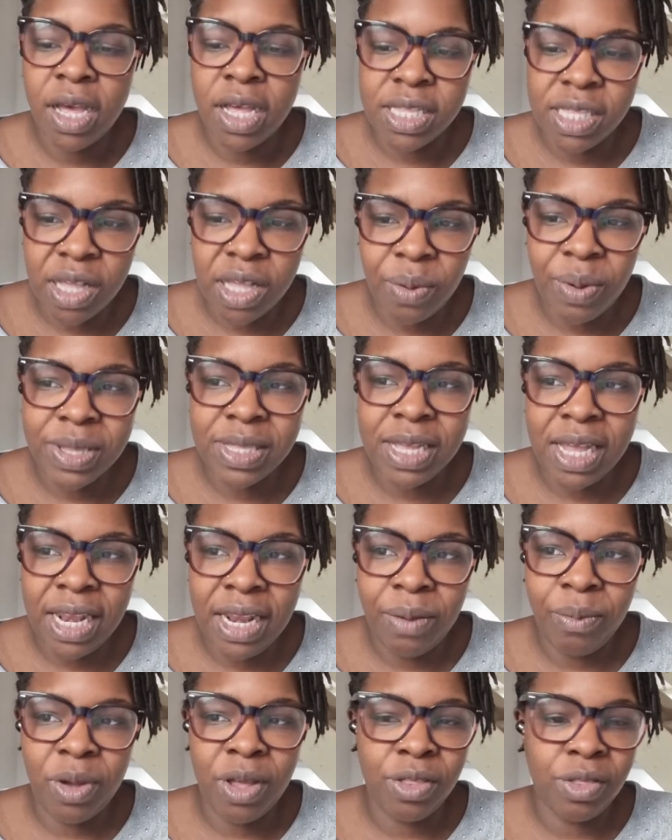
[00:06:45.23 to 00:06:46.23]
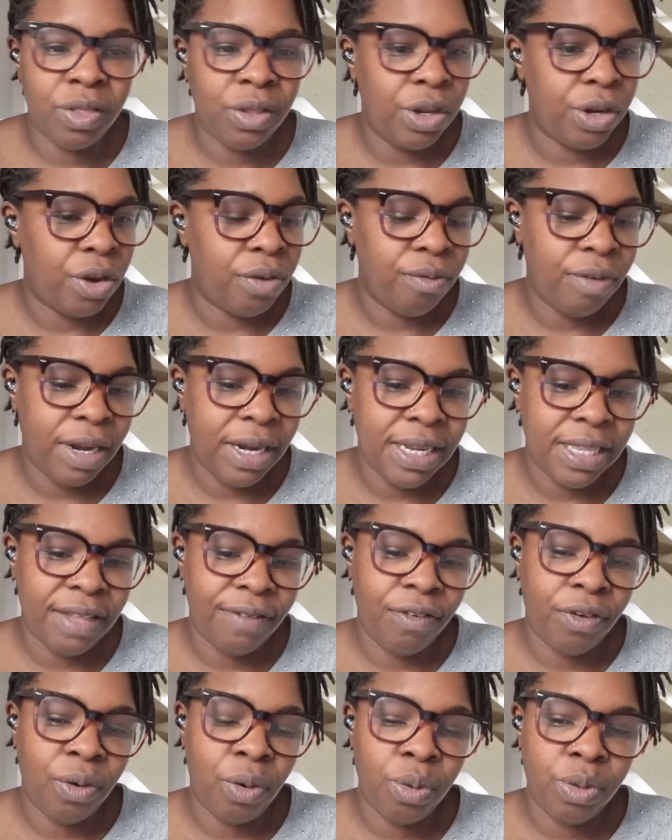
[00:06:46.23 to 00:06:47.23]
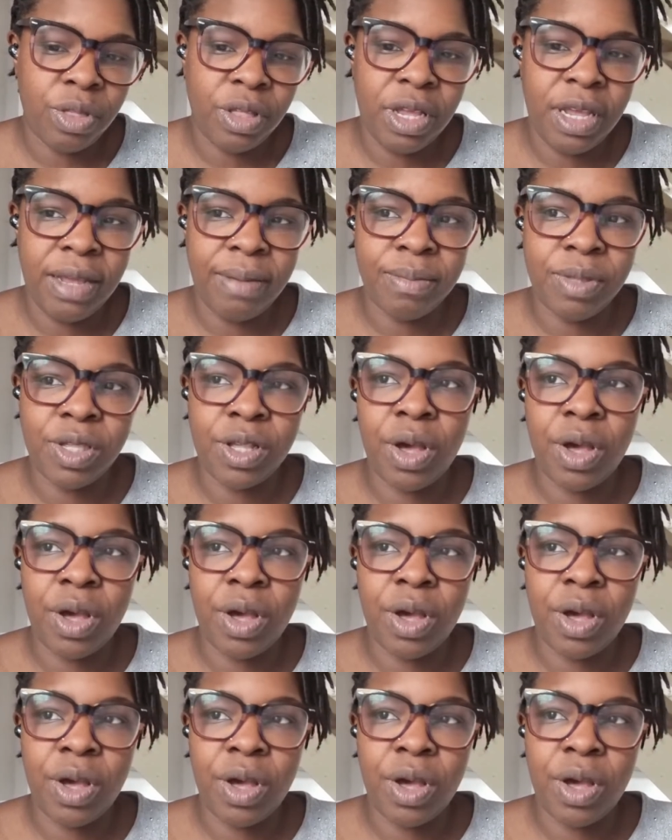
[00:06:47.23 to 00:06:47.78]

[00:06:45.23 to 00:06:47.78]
And so we're dealing with, you know, really difficult themes.